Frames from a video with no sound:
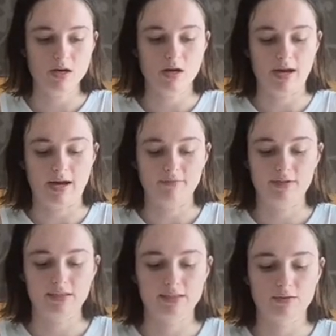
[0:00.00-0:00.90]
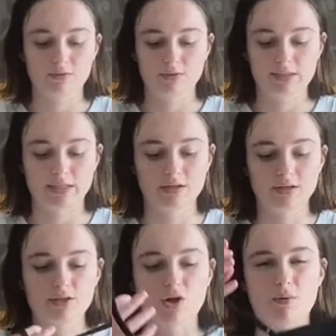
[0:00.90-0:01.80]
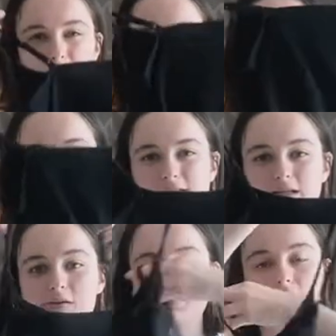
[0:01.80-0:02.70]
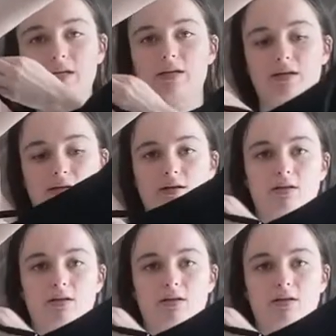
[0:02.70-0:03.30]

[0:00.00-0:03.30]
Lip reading: I have this little singlet top that I sleep in,